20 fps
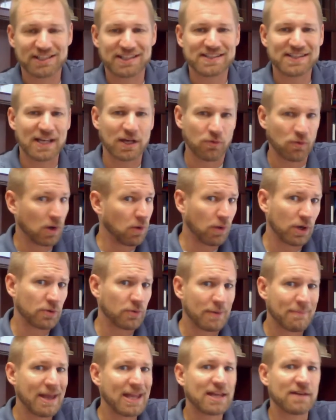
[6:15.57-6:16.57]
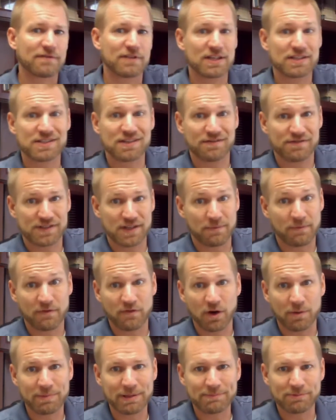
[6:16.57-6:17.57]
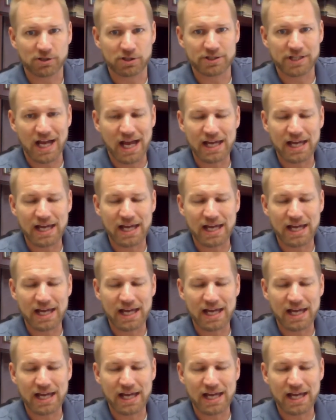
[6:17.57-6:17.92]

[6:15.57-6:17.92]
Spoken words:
It's like, well, what do we make of this if some of our people are